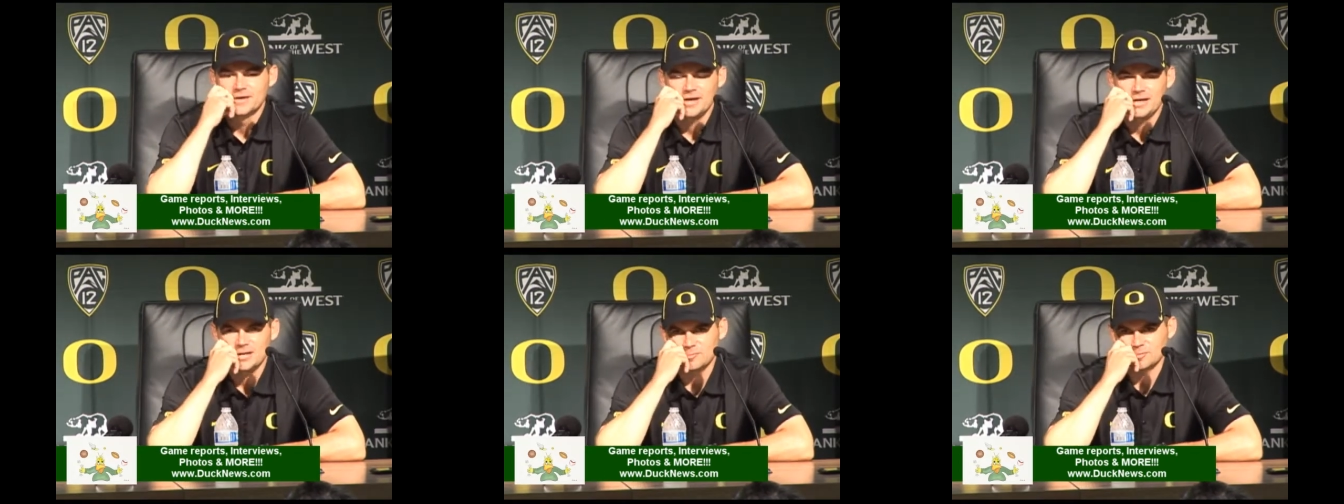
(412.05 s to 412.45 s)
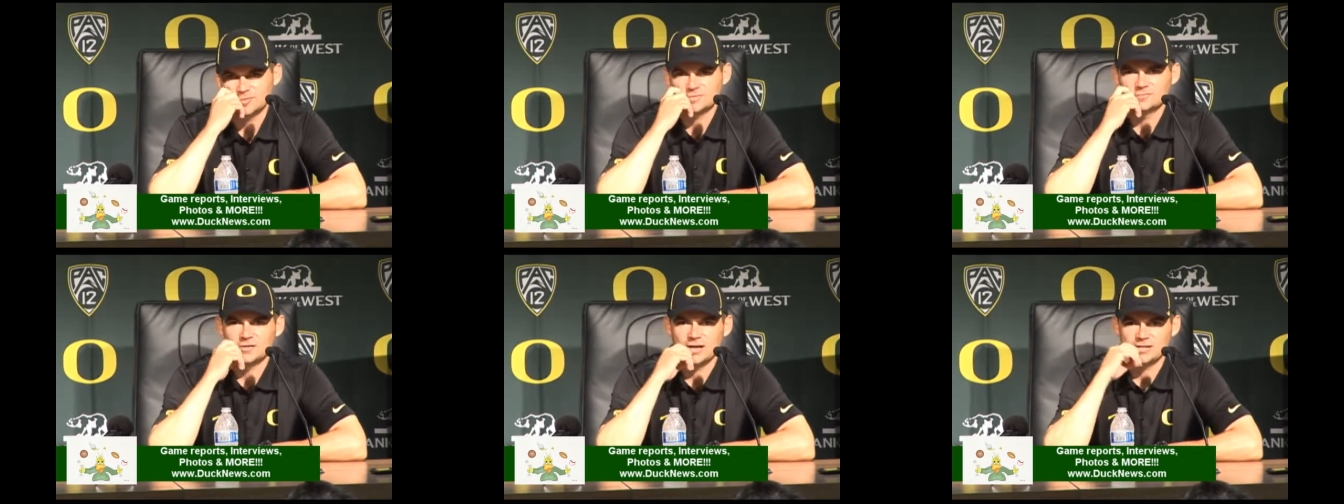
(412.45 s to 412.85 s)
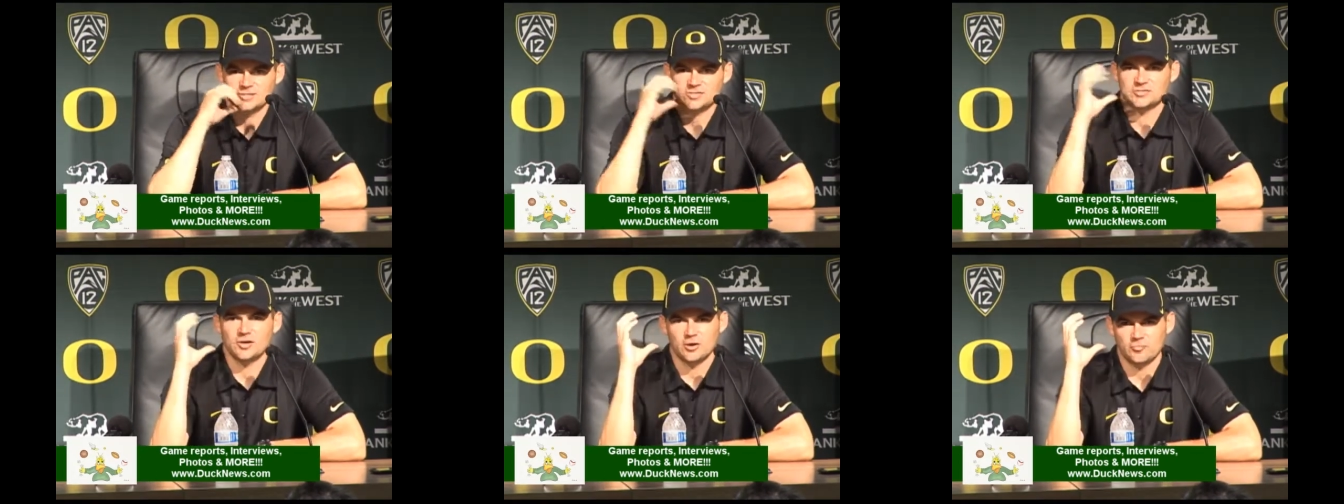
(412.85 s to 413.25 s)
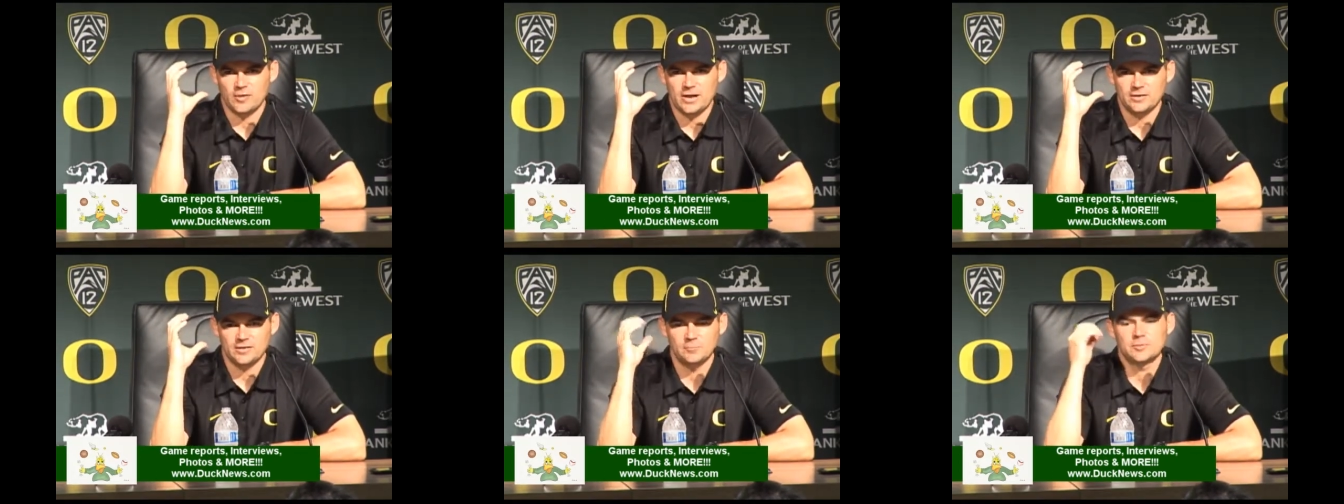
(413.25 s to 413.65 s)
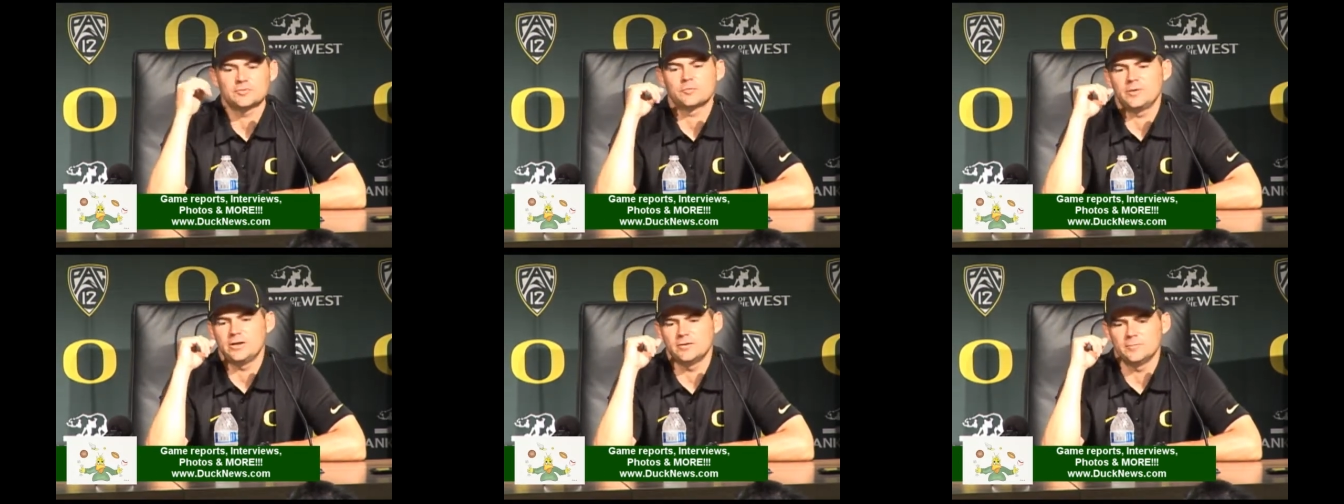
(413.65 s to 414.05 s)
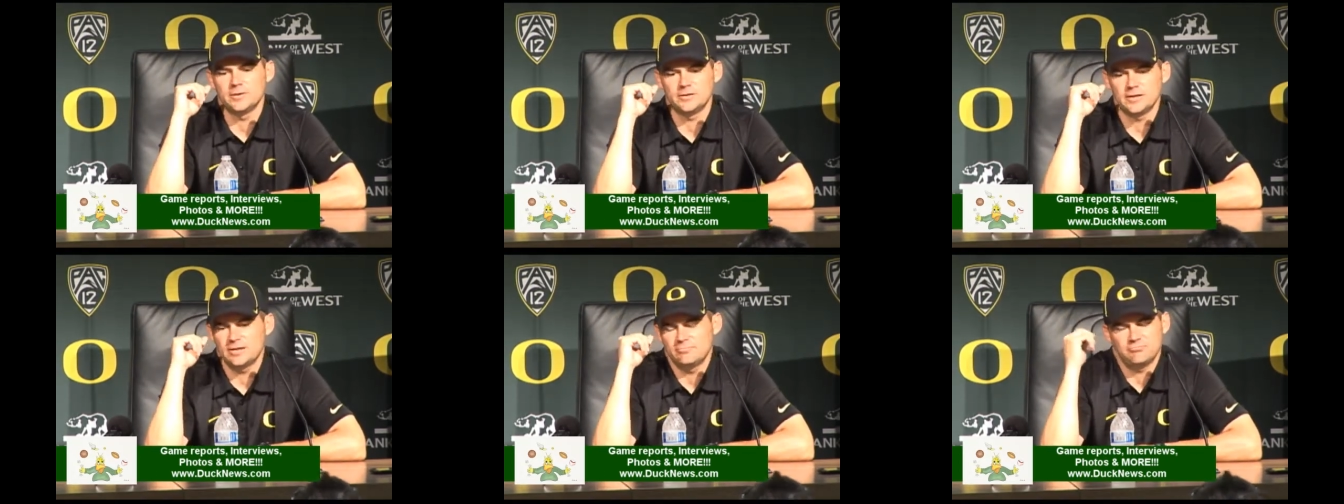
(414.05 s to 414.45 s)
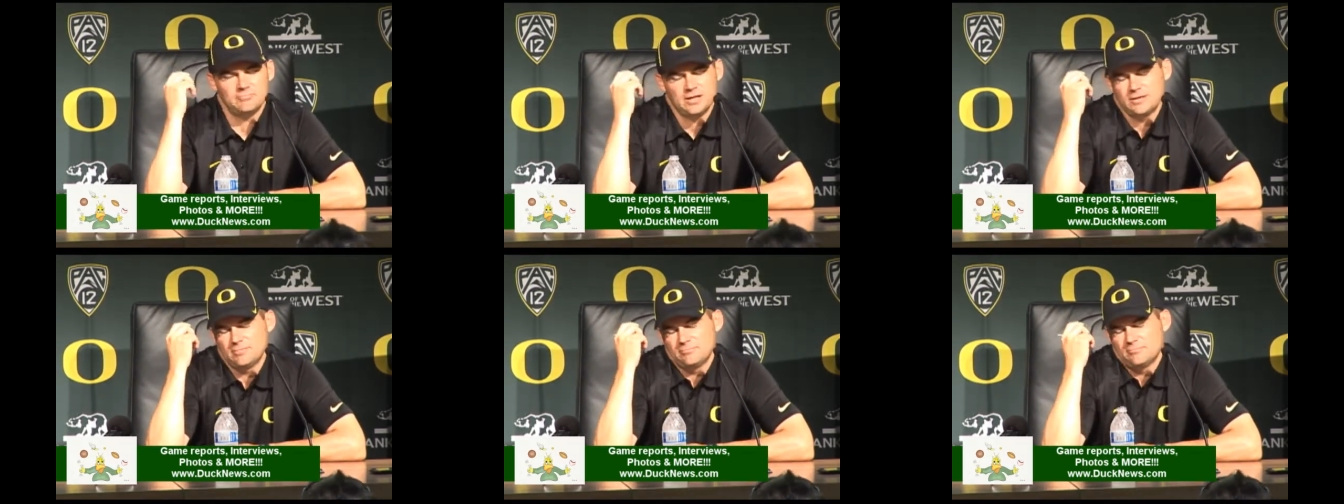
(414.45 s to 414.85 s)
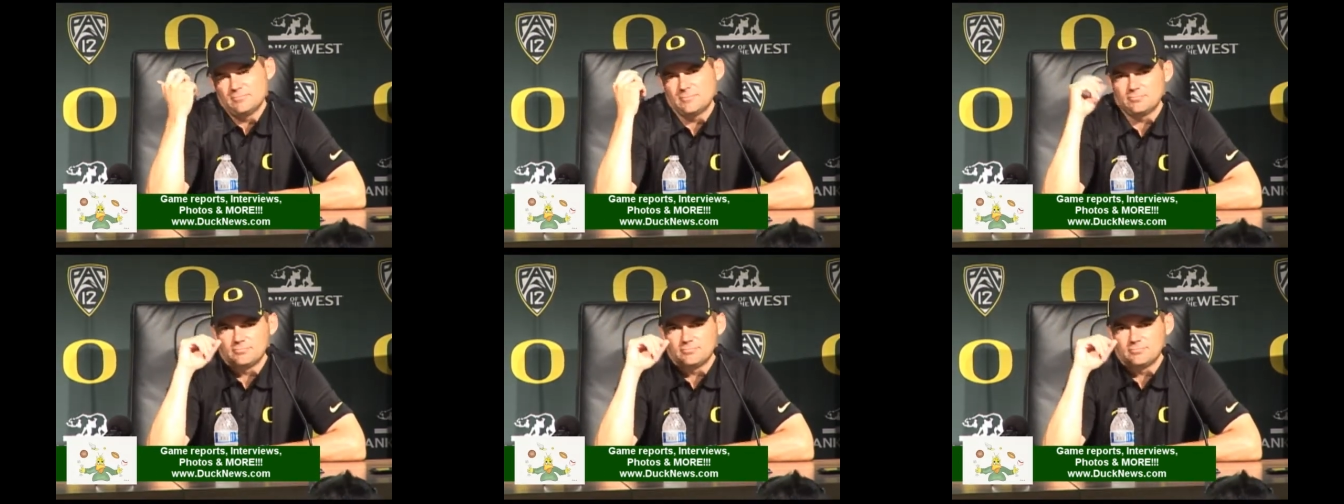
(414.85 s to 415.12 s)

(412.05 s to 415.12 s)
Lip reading: And he was kind of stuck right in between them, and